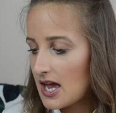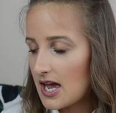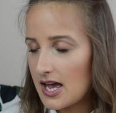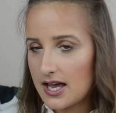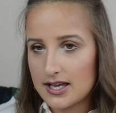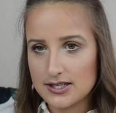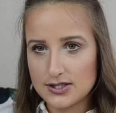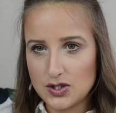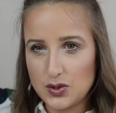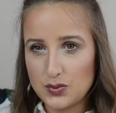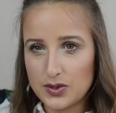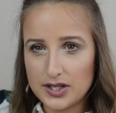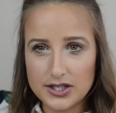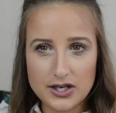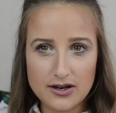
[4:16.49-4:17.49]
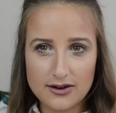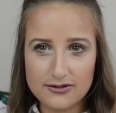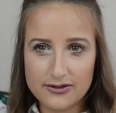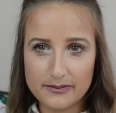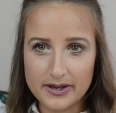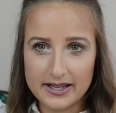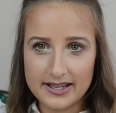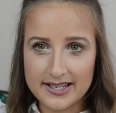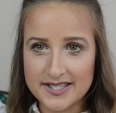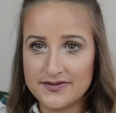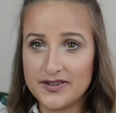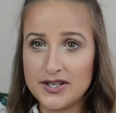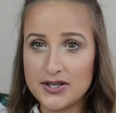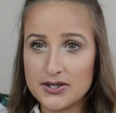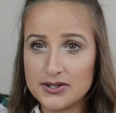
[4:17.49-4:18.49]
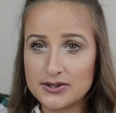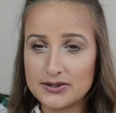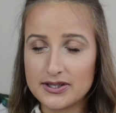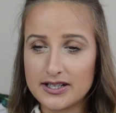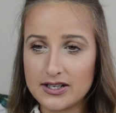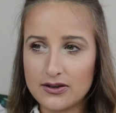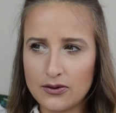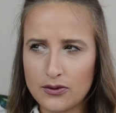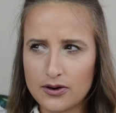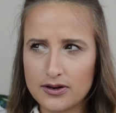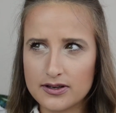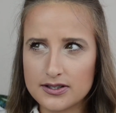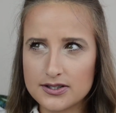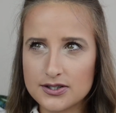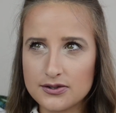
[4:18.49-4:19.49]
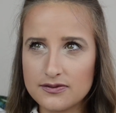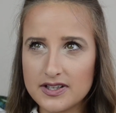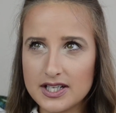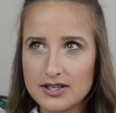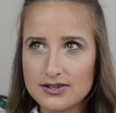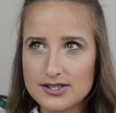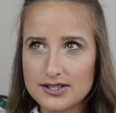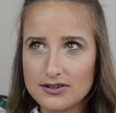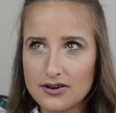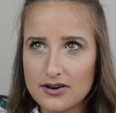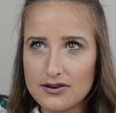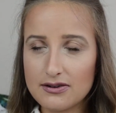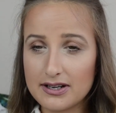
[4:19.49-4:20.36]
As you will know from my last video or 2 videos ago,